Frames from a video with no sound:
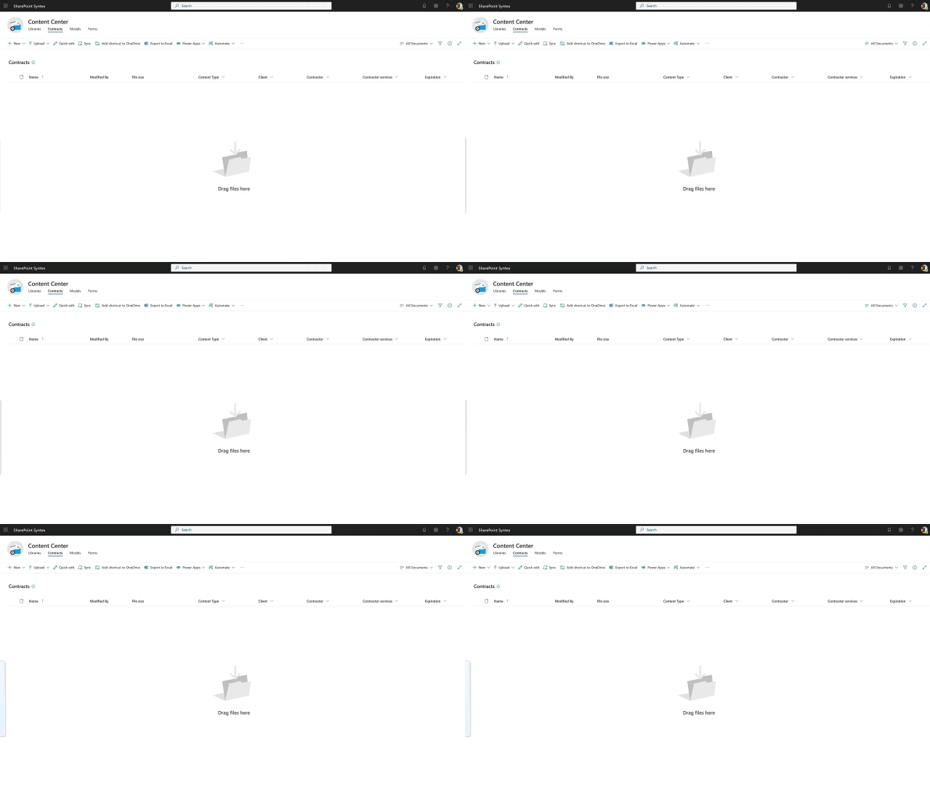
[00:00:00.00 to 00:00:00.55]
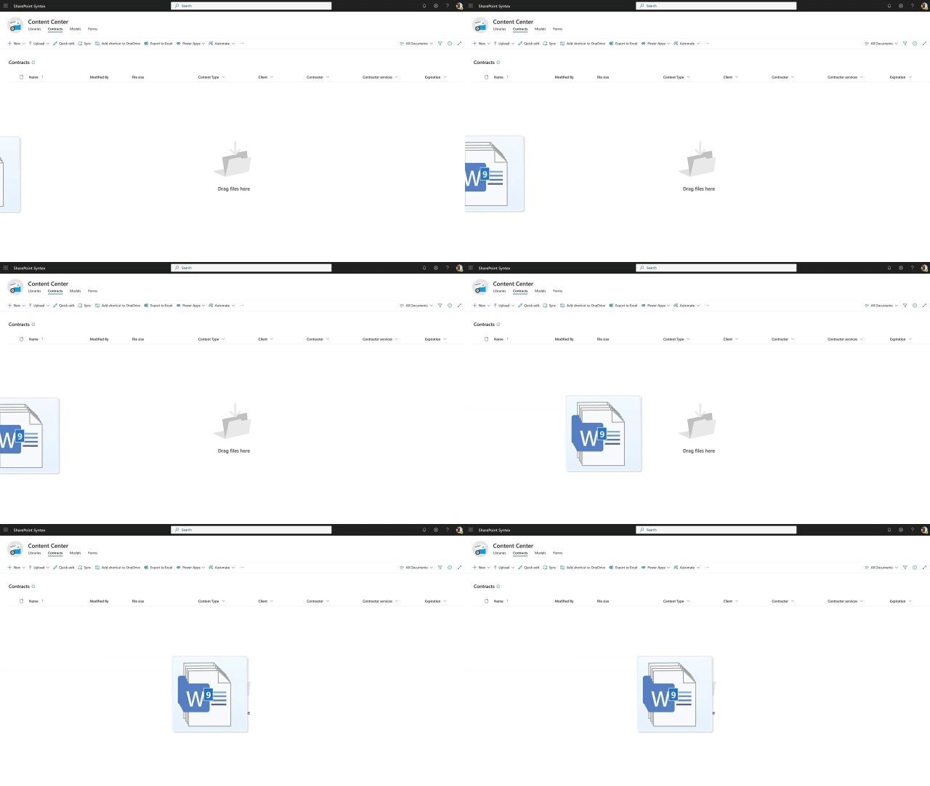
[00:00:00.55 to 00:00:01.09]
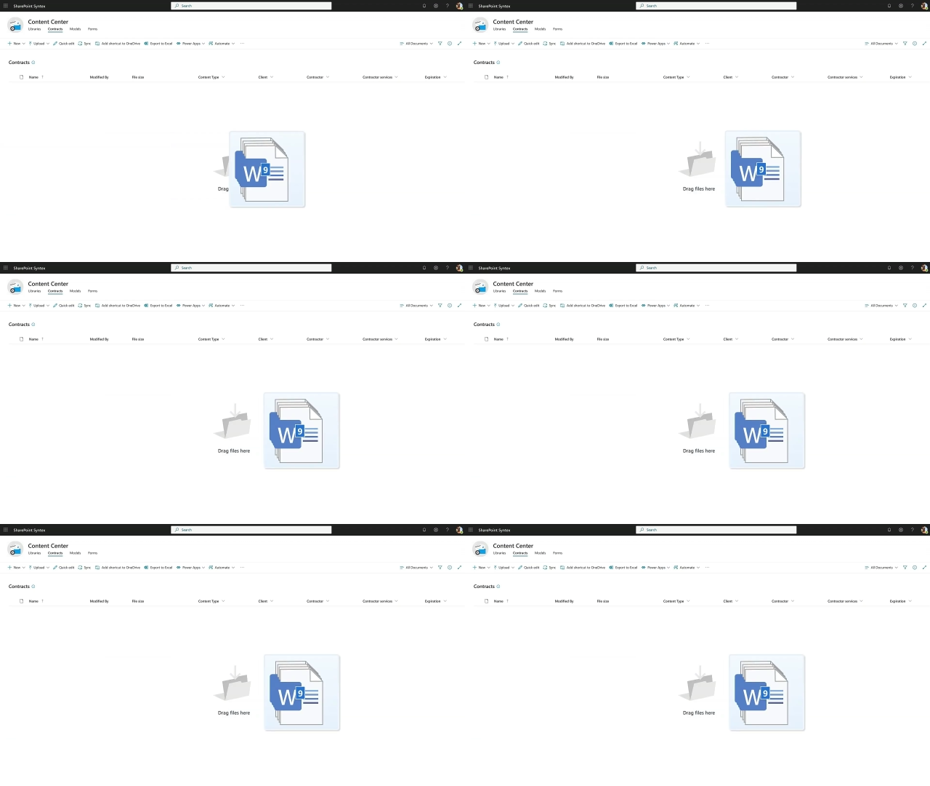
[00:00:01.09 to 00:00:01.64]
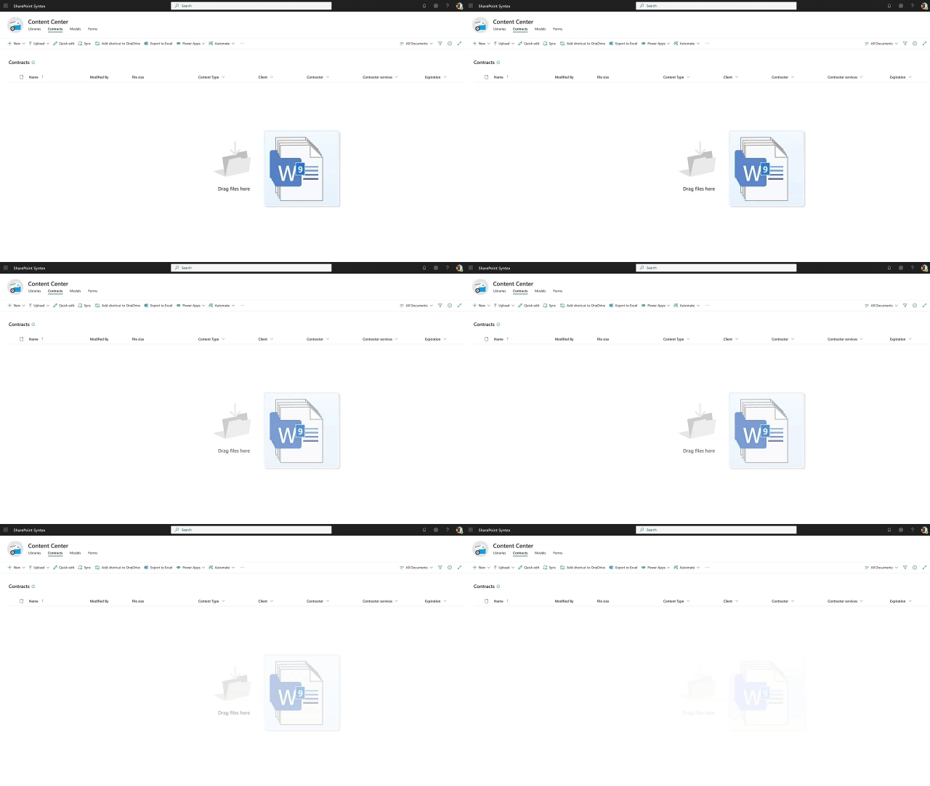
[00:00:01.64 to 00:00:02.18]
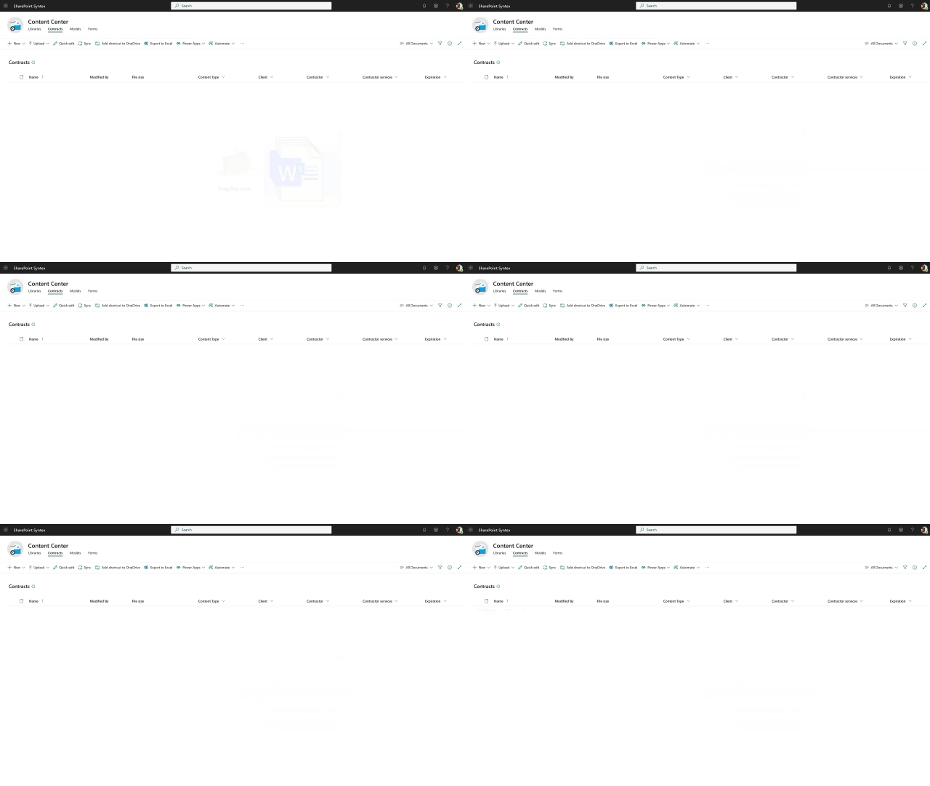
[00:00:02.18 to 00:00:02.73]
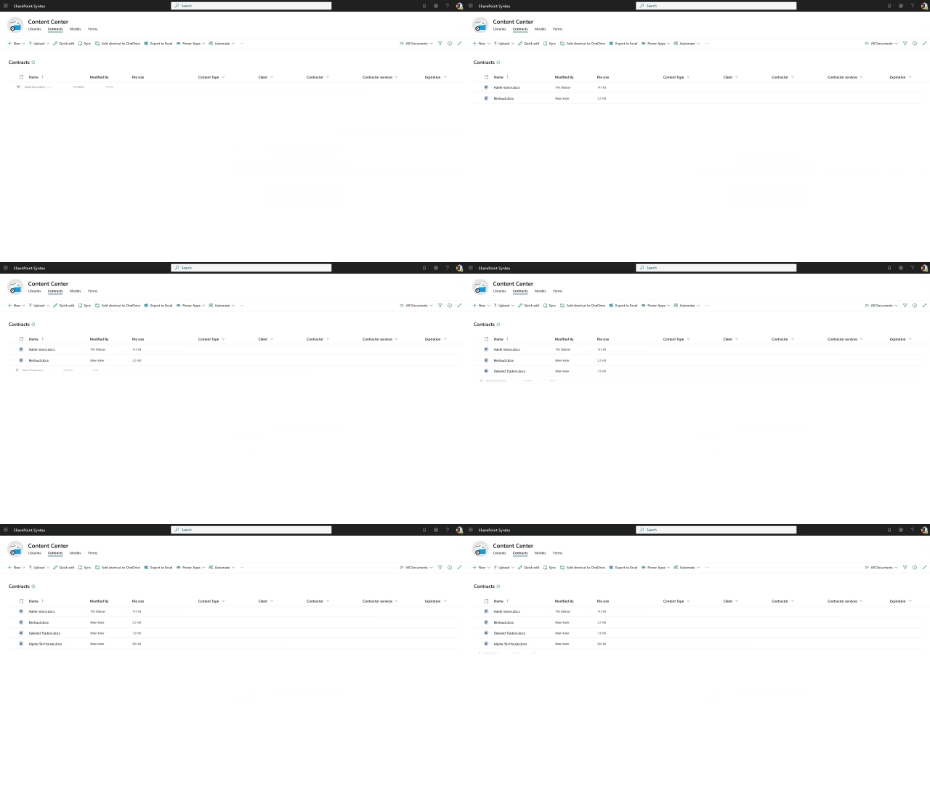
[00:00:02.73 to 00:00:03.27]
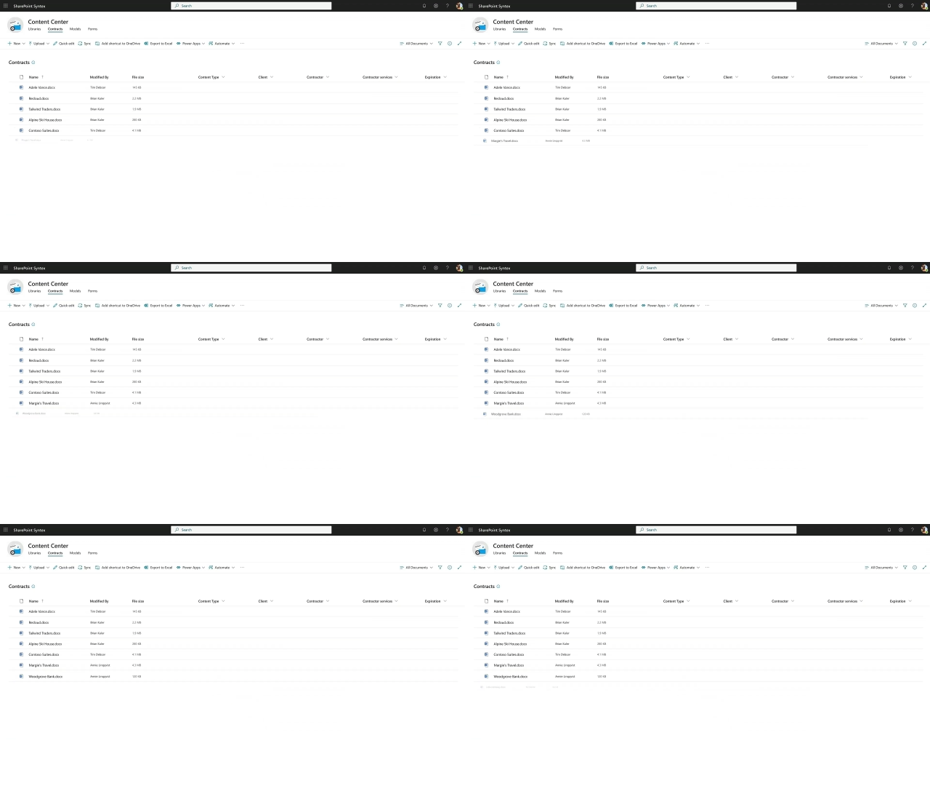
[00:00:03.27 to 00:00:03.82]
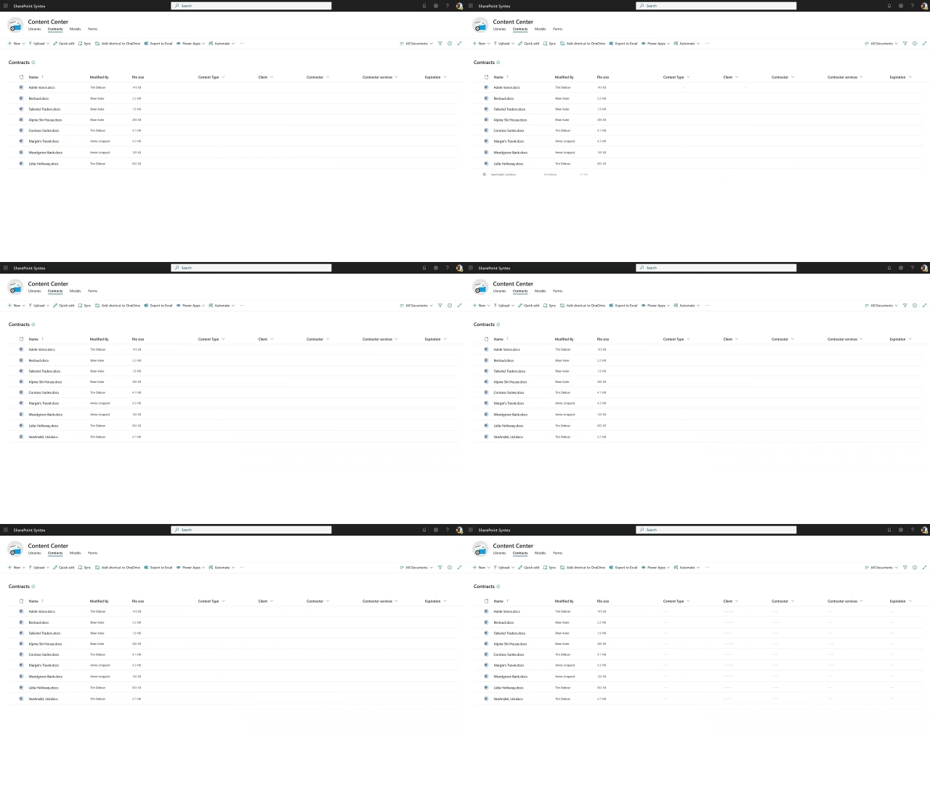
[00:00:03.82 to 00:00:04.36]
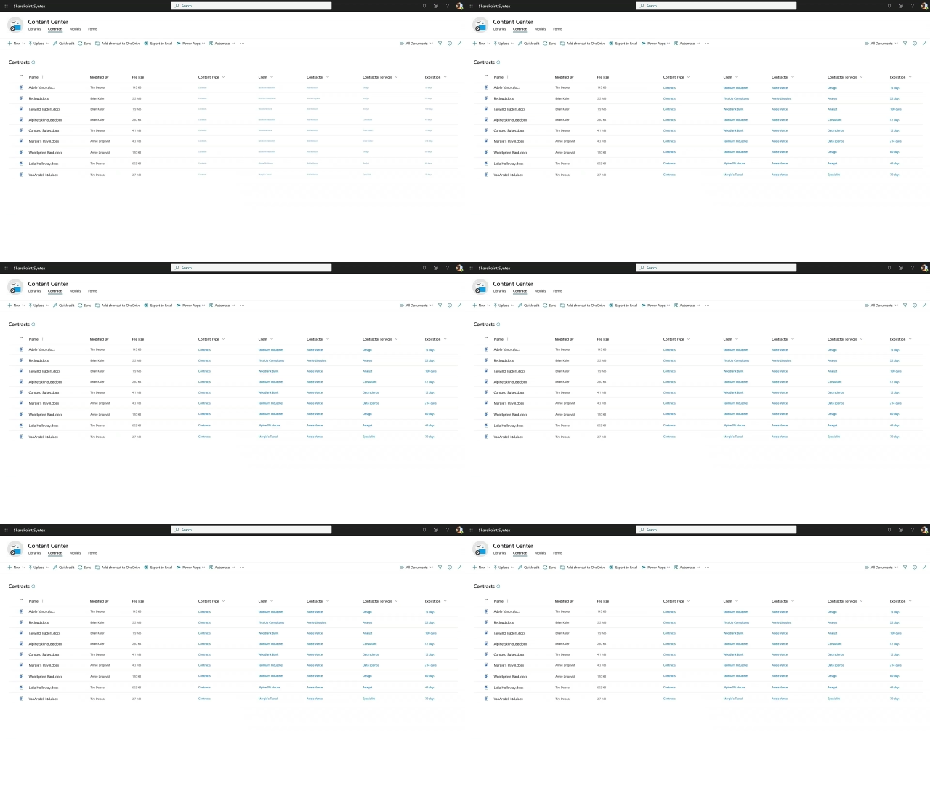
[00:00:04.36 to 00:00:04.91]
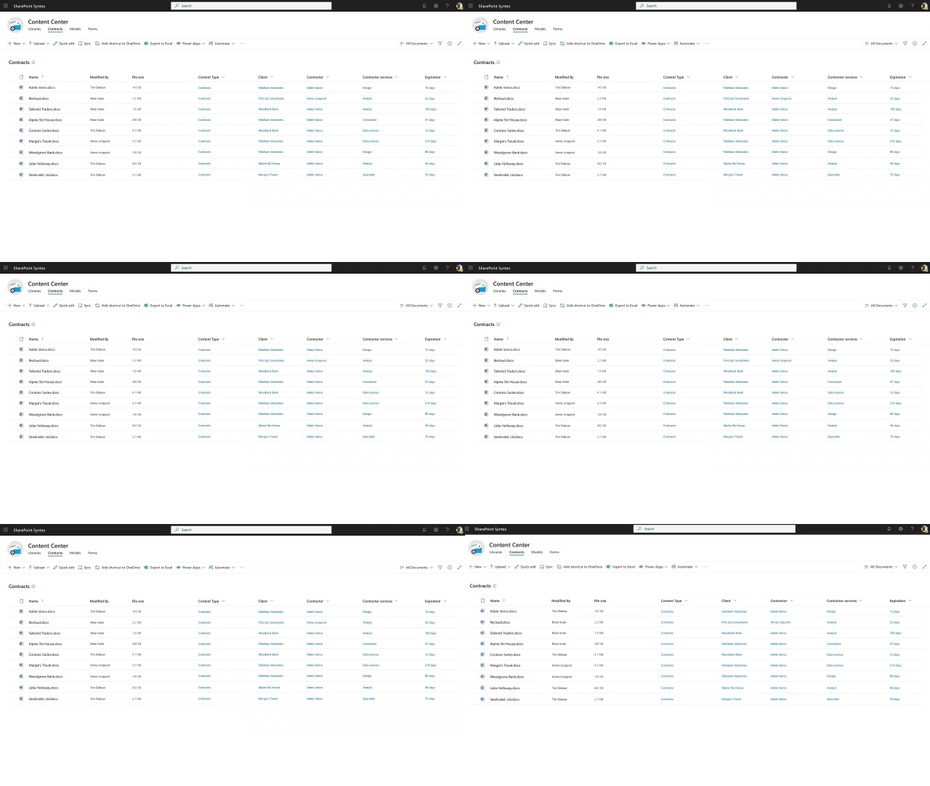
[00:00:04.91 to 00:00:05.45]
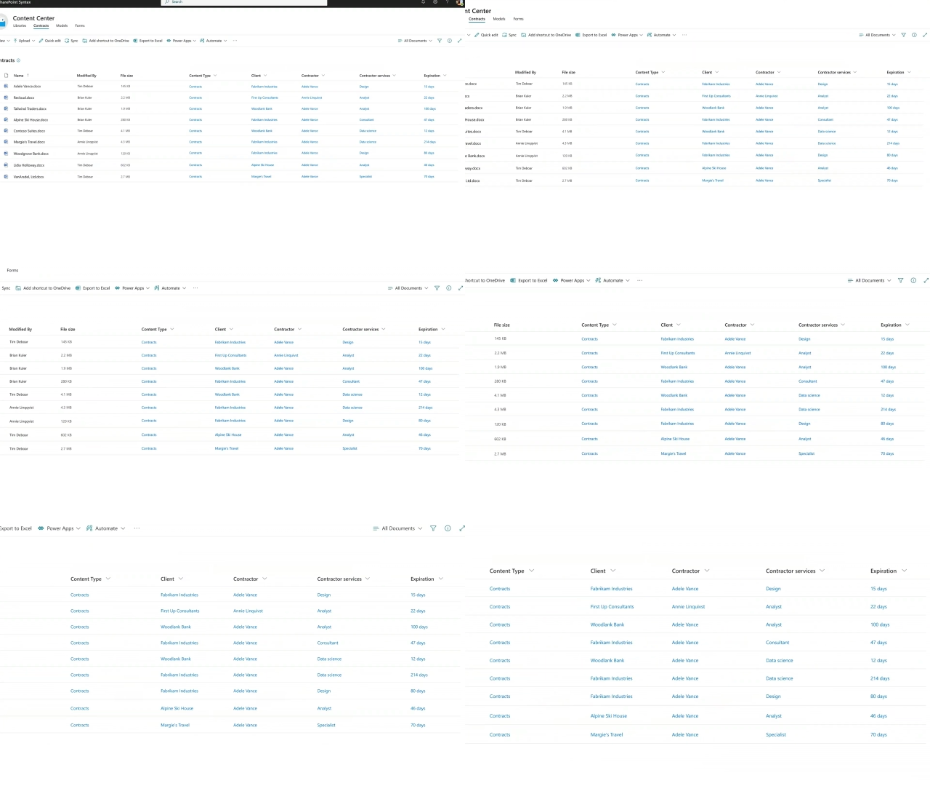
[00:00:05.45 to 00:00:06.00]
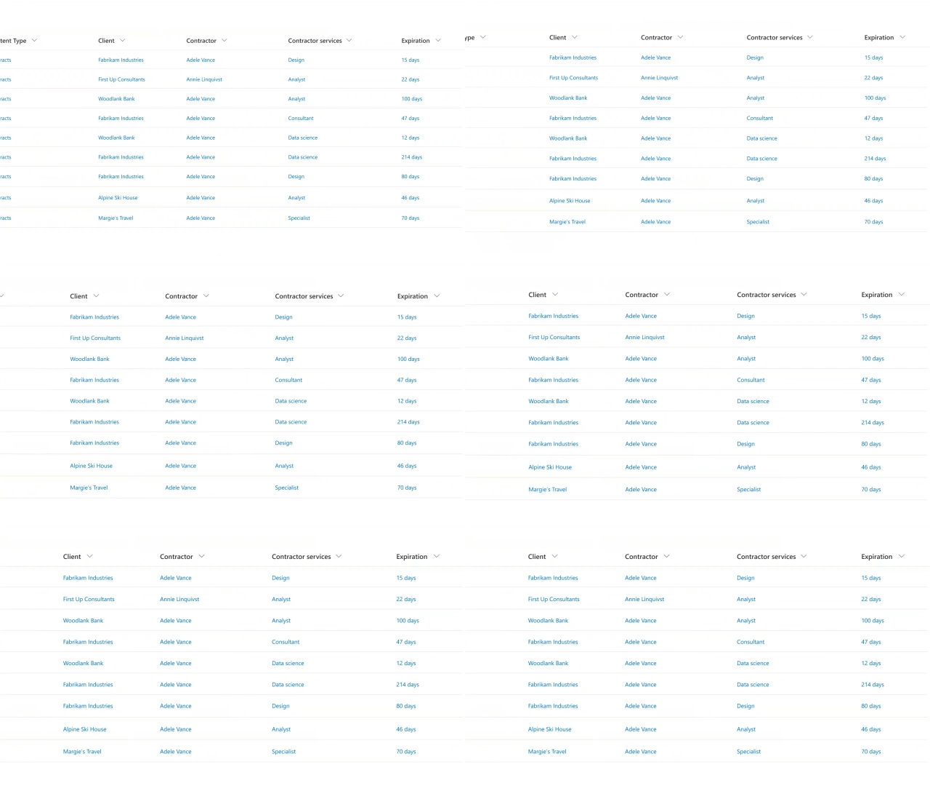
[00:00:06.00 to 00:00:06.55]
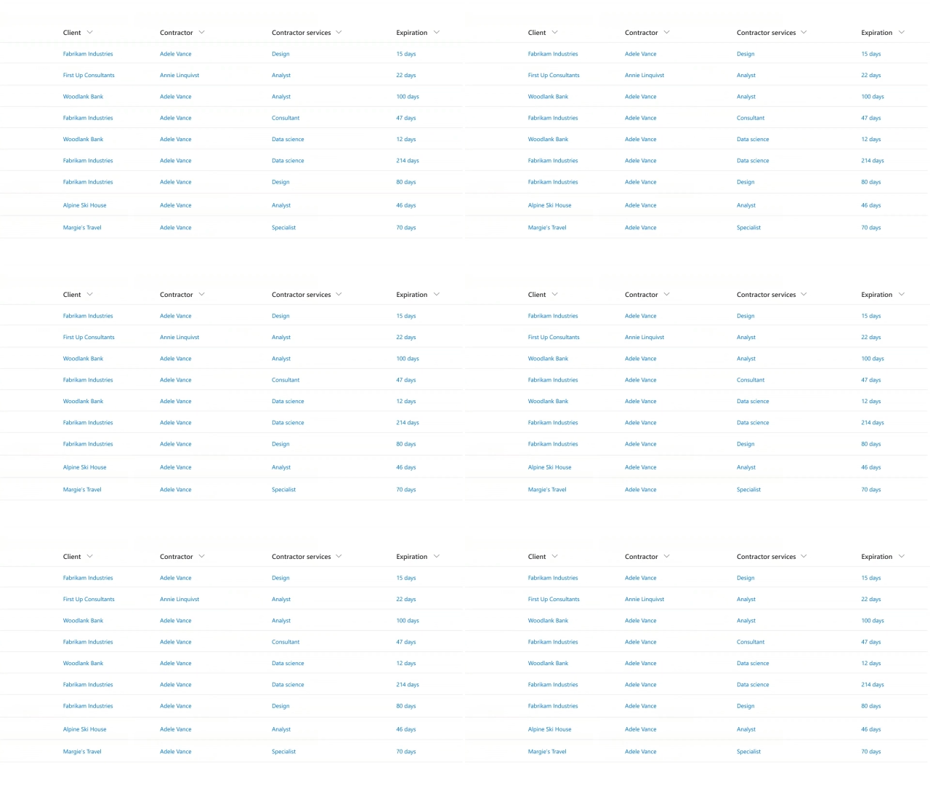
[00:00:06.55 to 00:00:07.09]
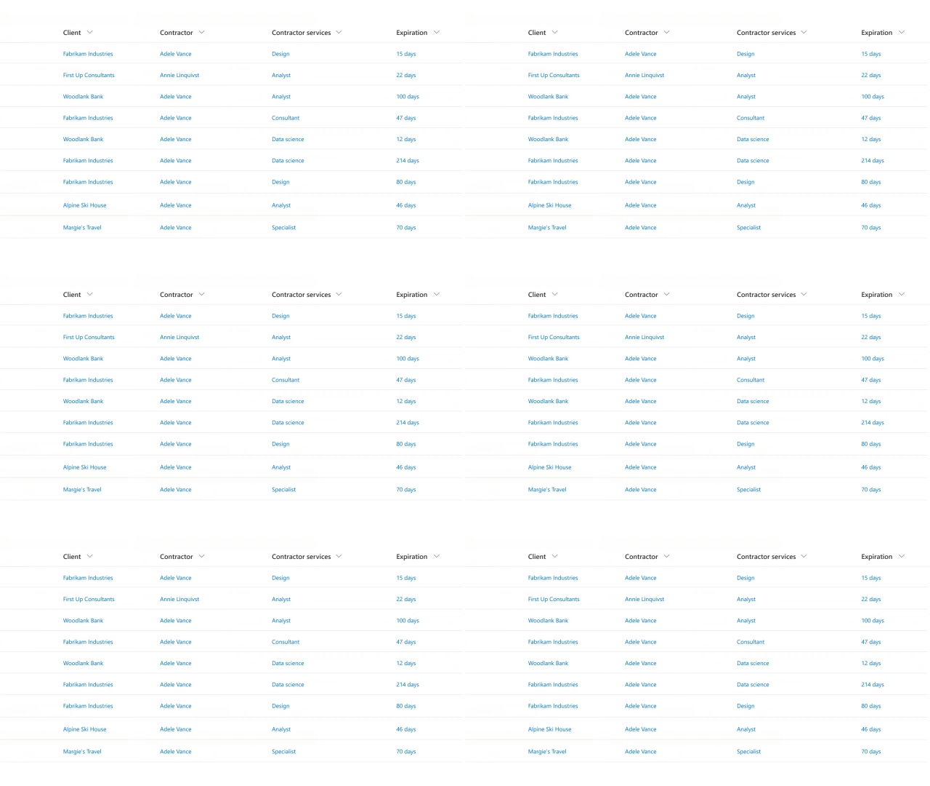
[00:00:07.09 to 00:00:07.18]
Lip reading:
No face is visible, so there are no lips to read.